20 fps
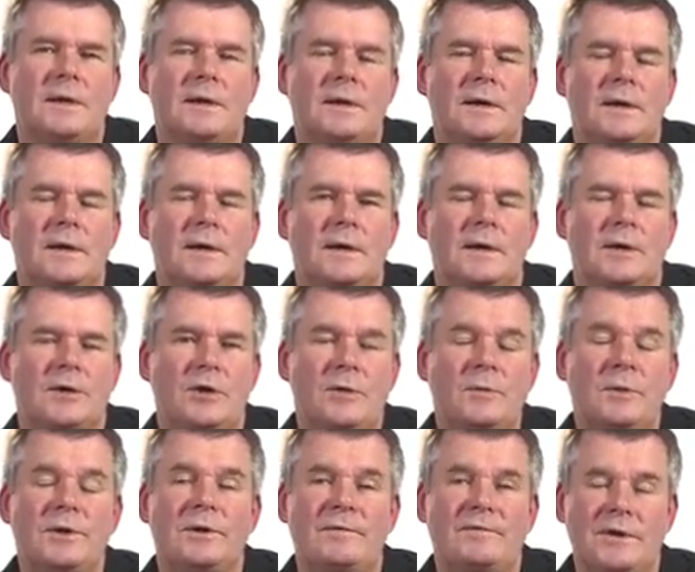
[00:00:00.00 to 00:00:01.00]
a
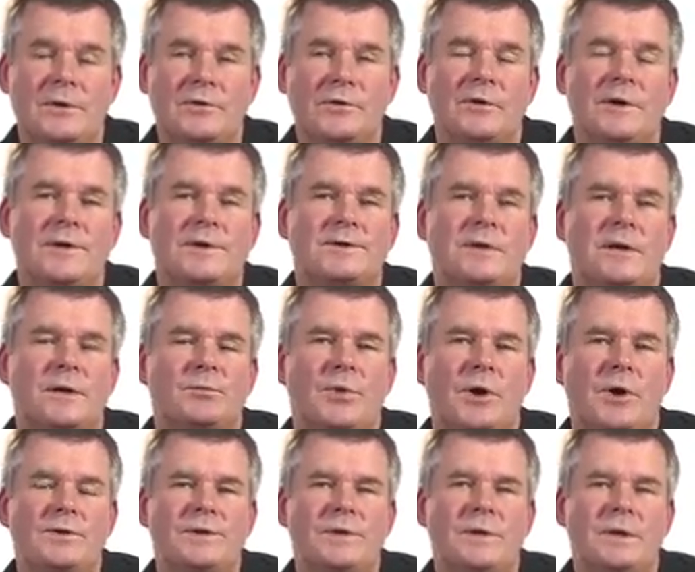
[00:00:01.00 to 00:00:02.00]
cumulative increase in
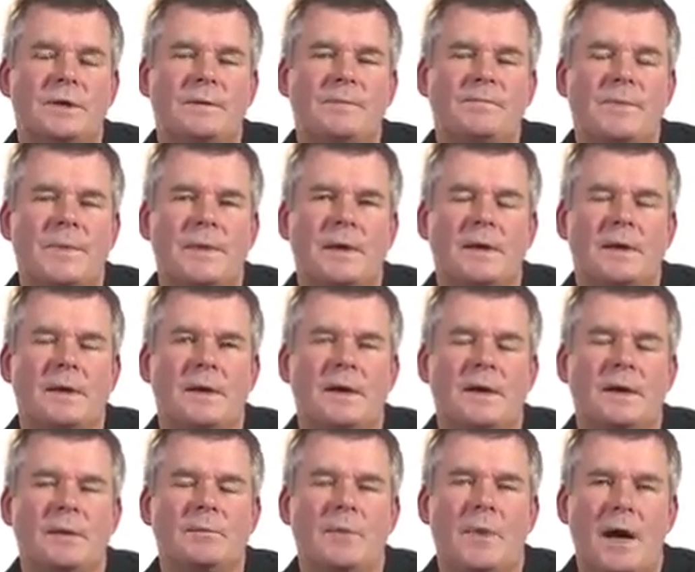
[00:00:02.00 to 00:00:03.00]
protein,
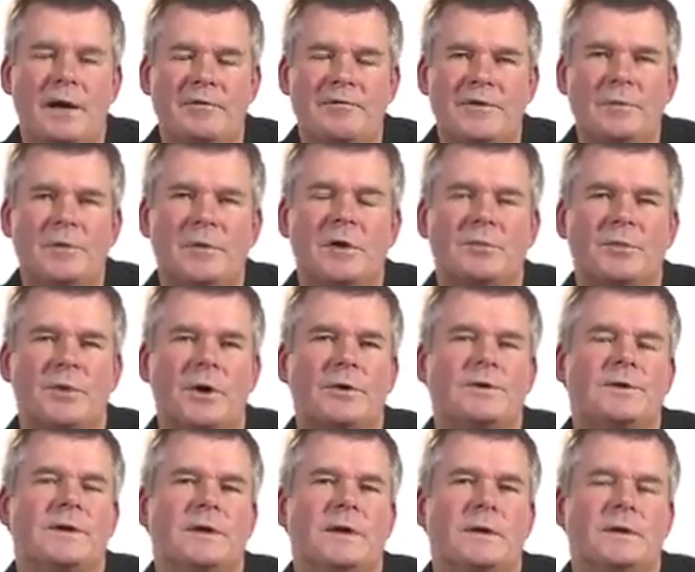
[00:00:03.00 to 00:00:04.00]
myofibrillar
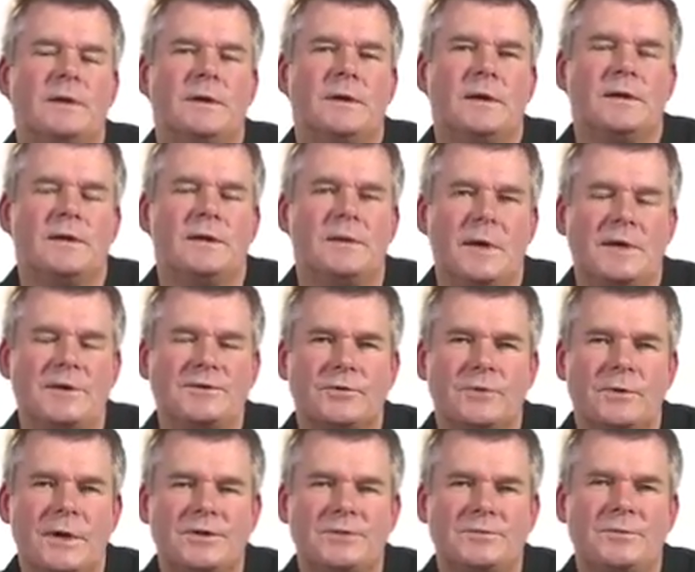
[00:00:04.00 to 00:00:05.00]
protein, the
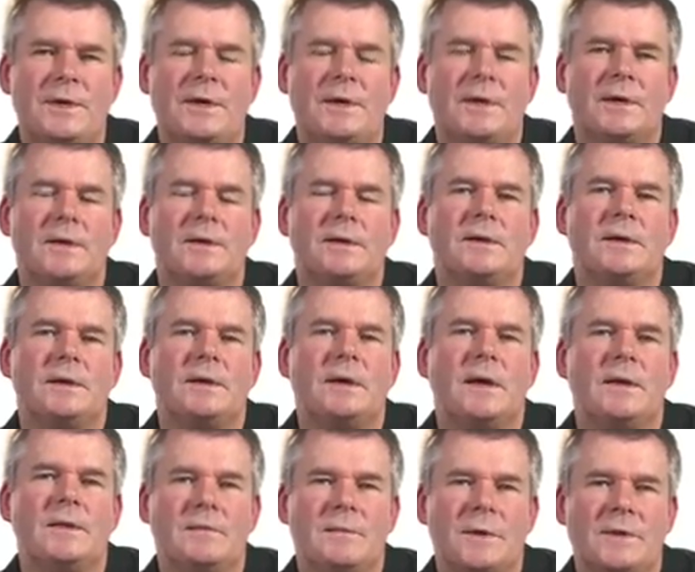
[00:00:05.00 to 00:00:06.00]
muscle gets bigger
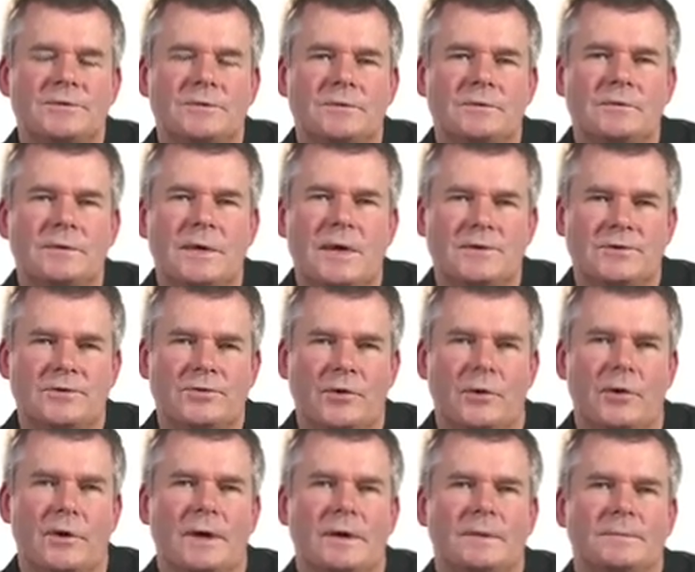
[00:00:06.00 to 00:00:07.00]
and the muscle gets
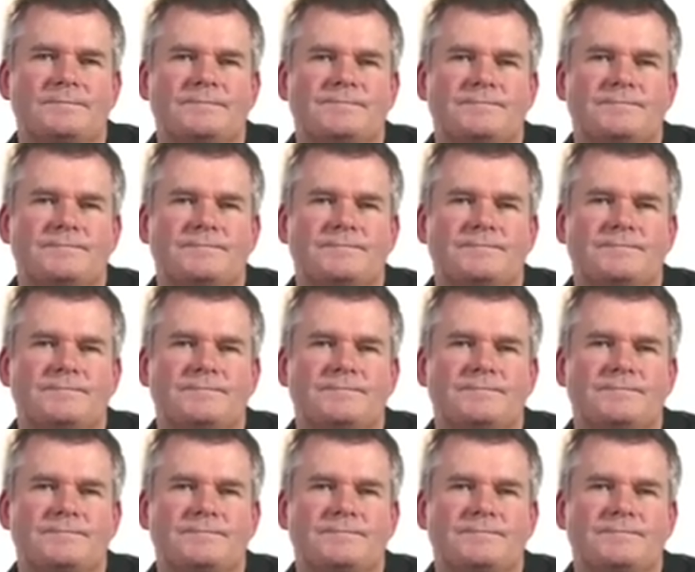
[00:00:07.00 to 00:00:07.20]
stronger.